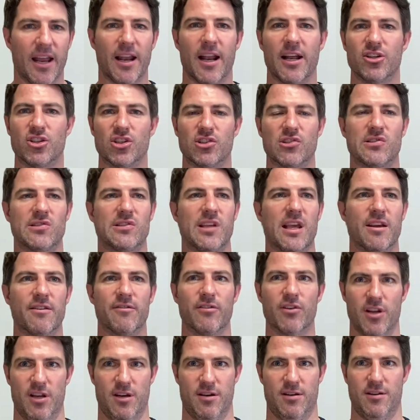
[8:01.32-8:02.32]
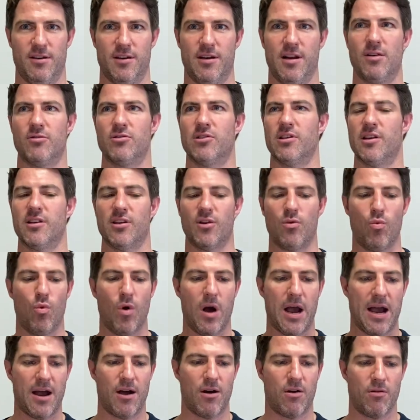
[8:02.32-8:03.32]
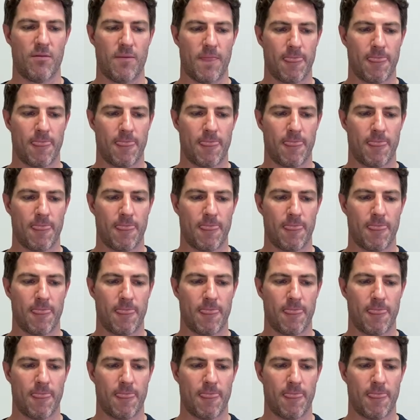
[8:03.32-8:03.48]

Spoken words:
I just savored it. And I was like, wow.